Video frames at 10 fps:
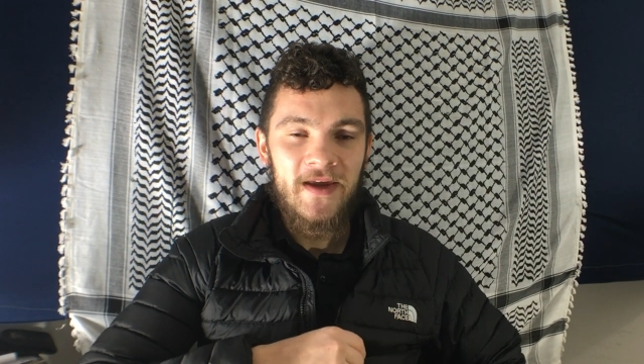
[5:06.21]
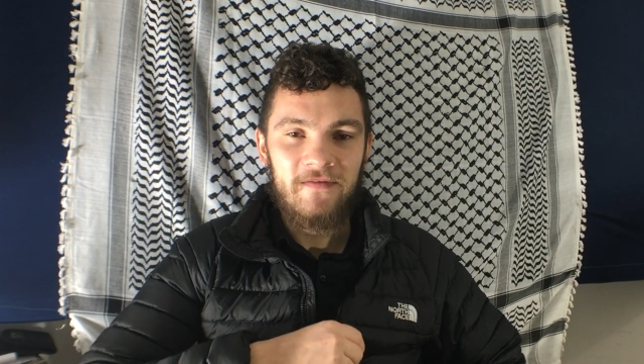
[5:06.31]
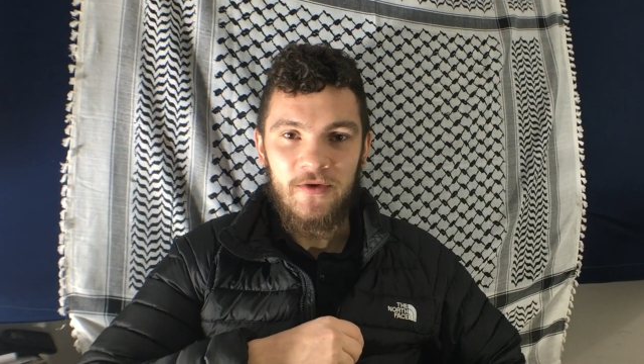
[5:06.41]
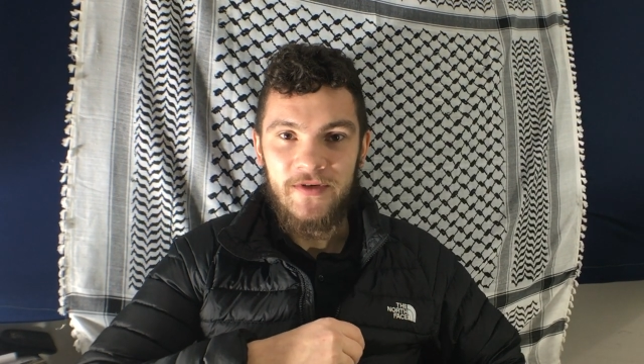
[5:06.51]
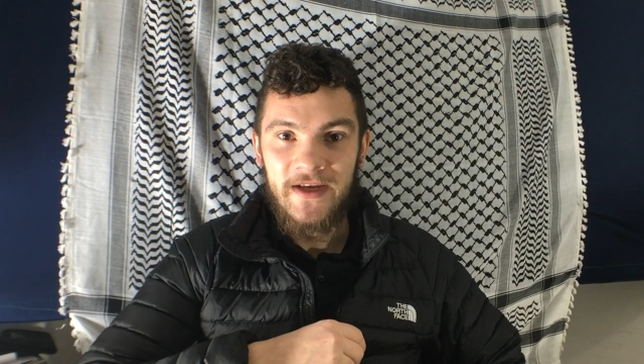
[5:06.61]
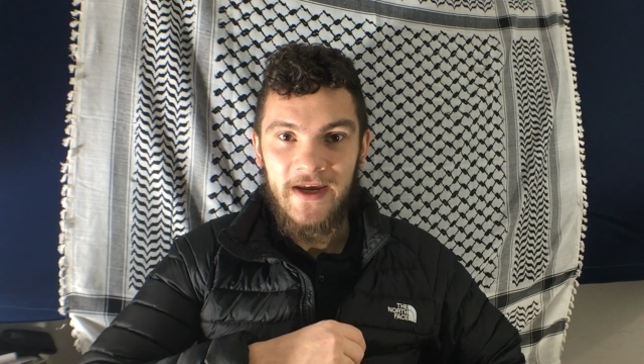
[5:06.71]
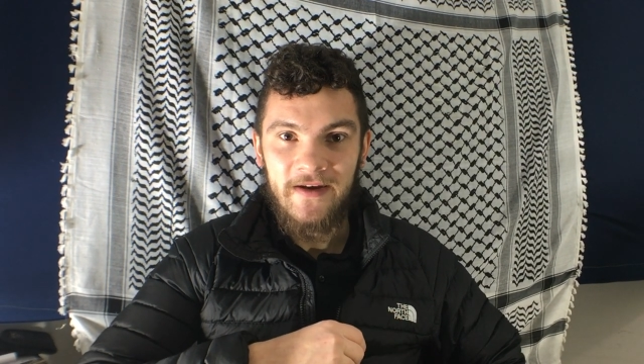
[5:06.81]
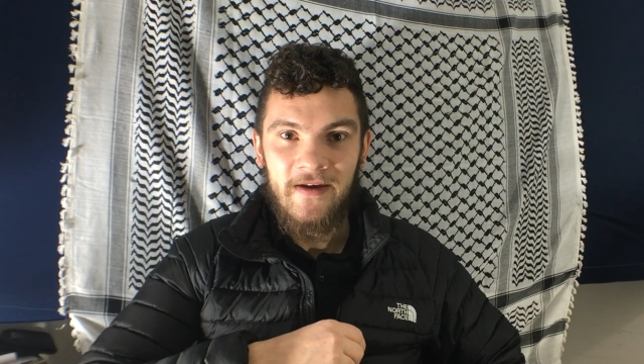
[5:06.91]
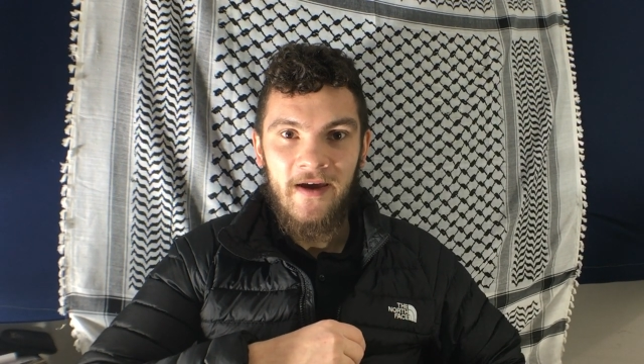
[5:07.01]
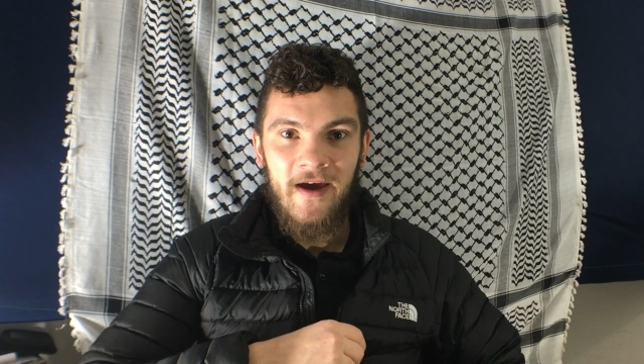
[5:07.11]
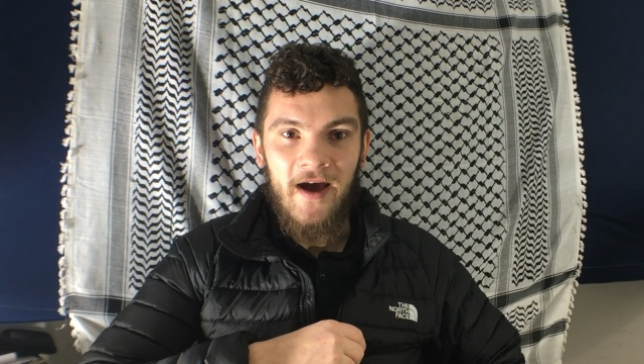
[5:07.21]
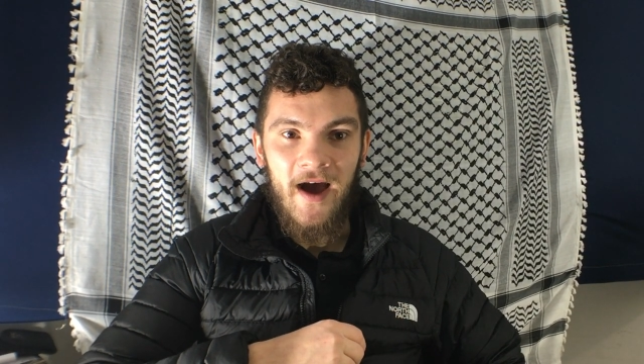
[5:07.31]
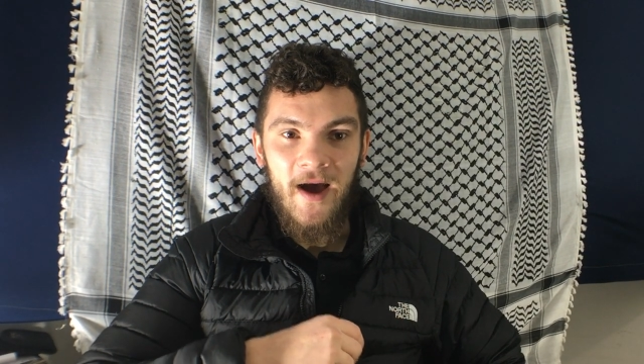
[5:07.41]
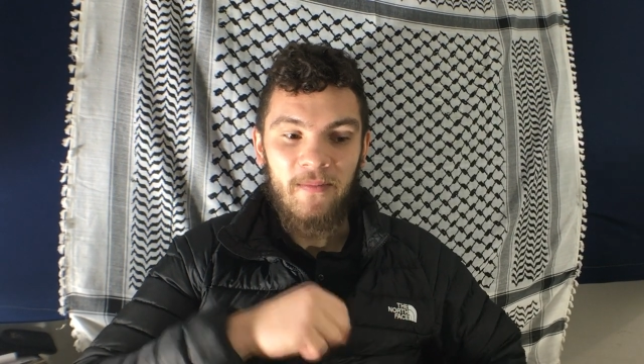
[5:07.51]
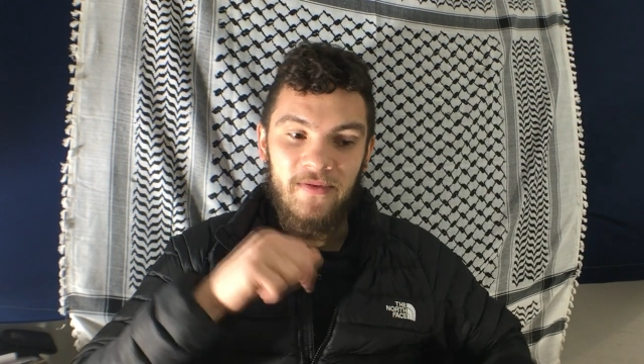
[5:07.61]
If you did,
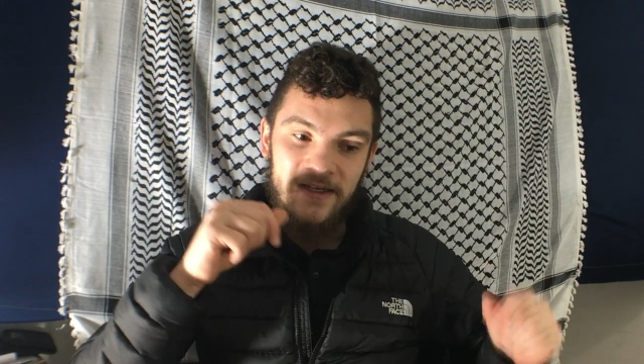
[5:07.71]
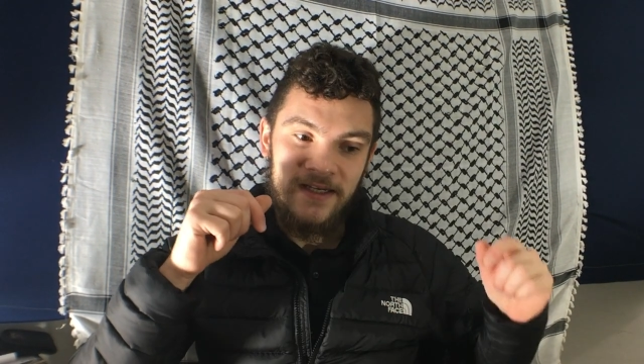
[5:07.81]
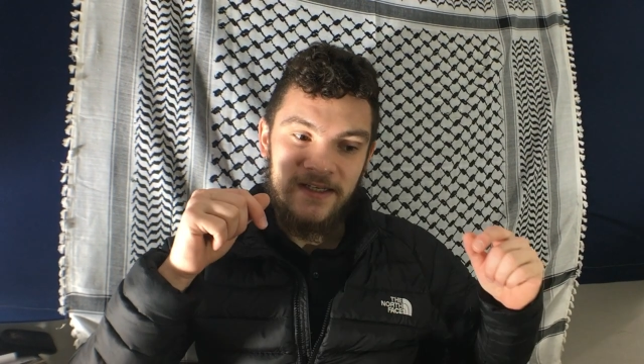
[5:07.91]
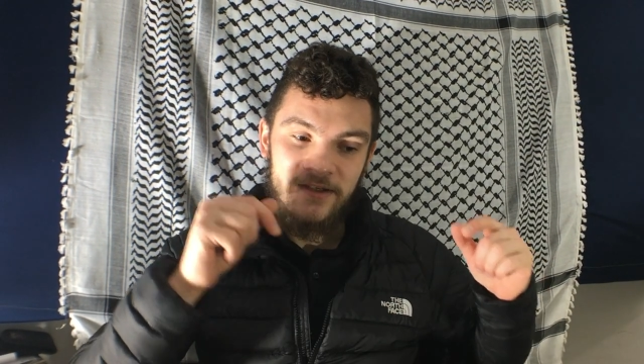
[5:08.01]
um, please